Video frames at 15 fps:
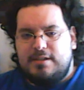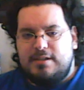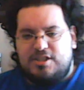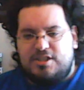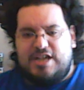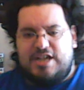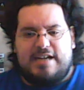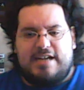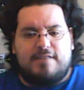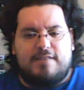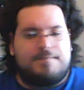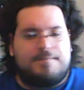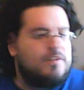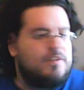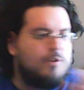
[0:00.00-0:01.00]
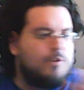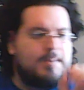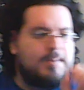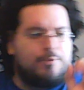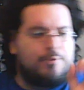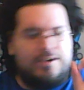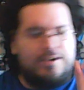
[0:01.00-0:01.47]
chatting on Facebook, and
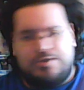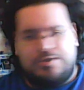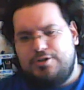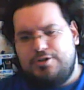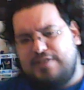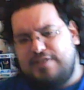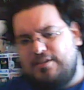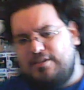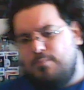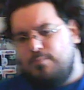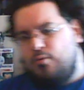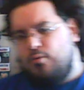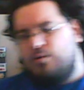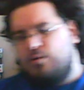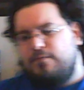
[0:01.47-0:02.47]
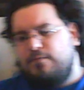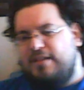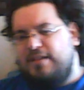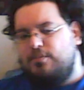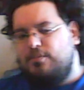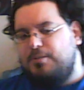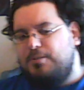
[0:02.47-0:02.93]
I'm pretty sure that's more
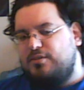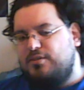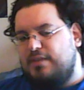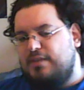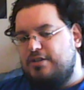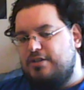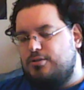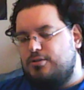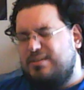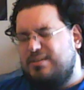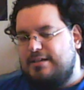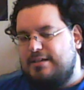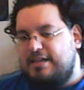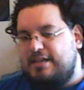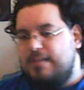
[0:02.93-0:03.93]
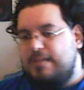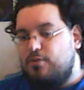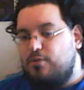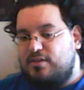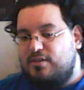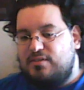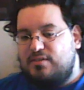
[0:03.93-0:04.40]
Facebook's issue than the
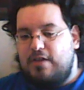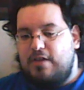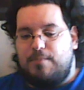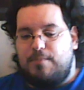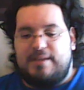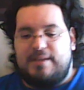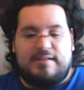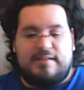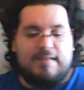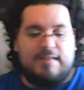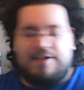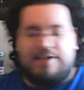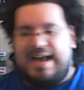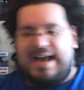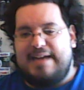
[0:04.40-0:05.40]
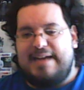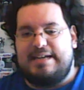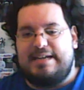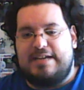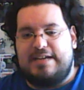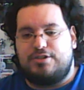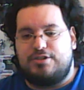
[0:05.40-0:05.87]
keyboard itself, because I never had
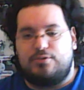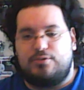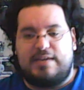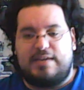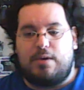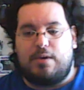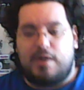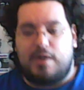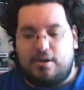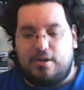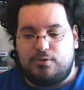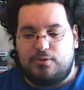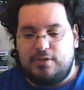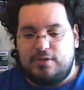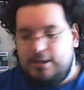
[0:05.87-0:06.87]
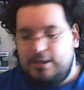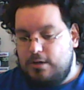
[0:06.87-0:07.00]
any issues anywhere else.